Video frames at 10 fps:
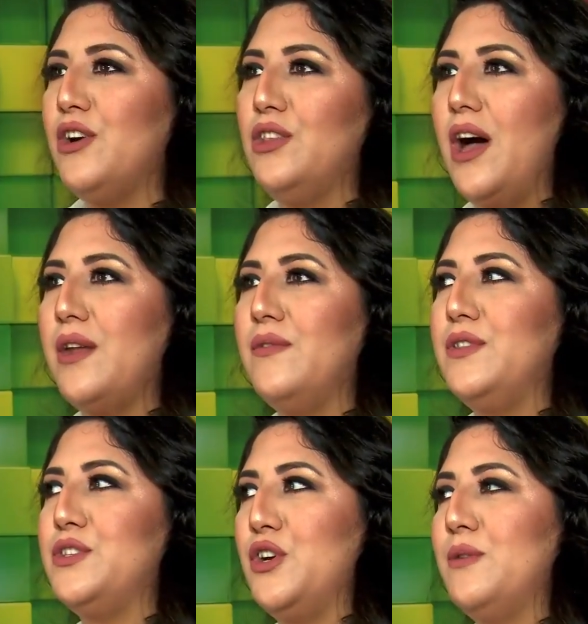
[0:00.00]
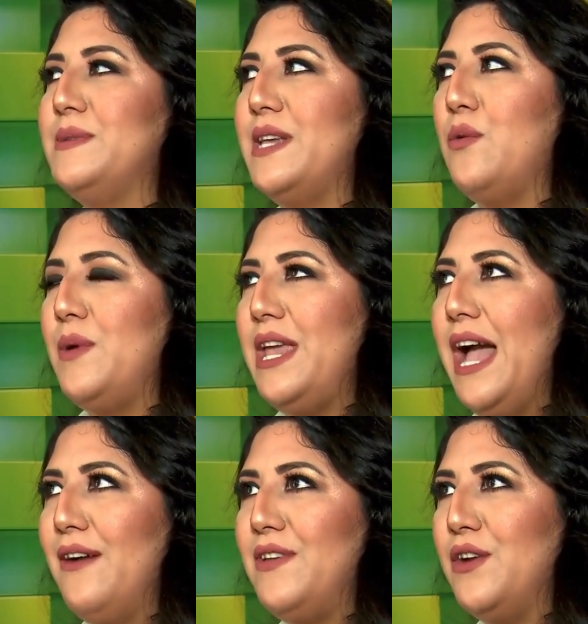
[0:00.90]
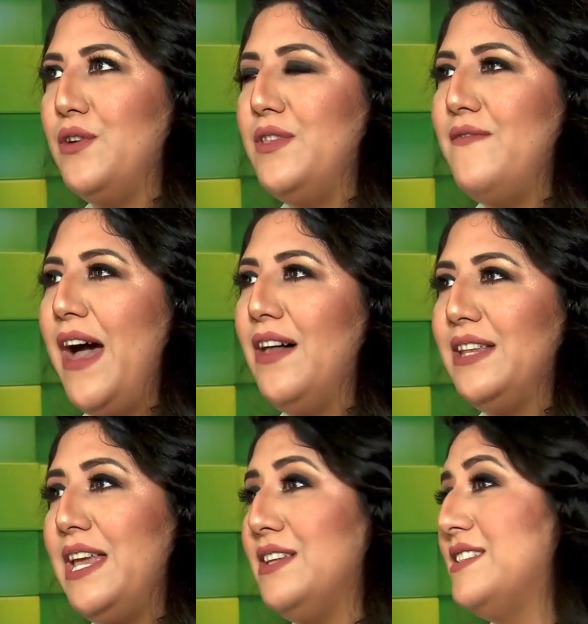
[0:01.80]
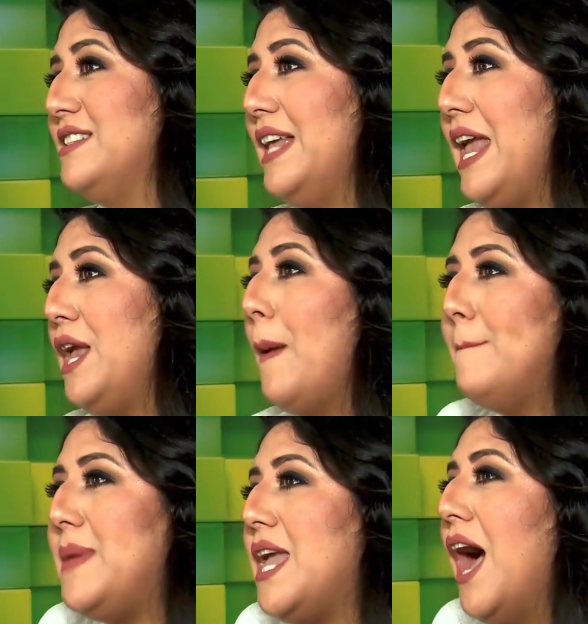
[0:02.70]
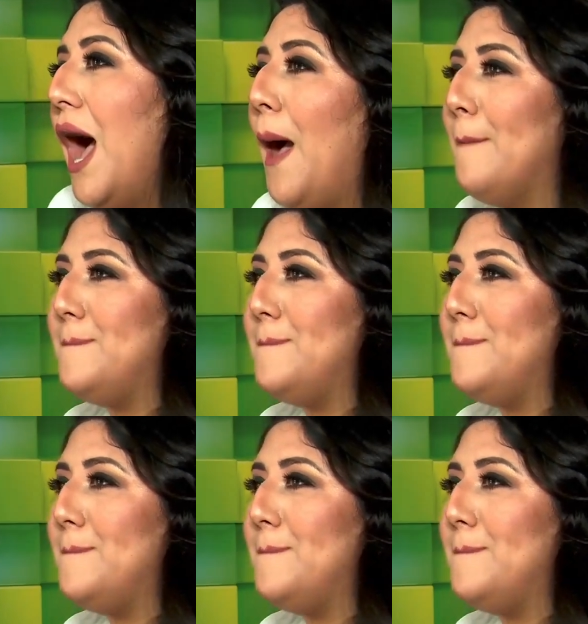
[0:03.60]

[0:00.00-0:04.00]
a lot of the terms that we have here in the valley slang, mija,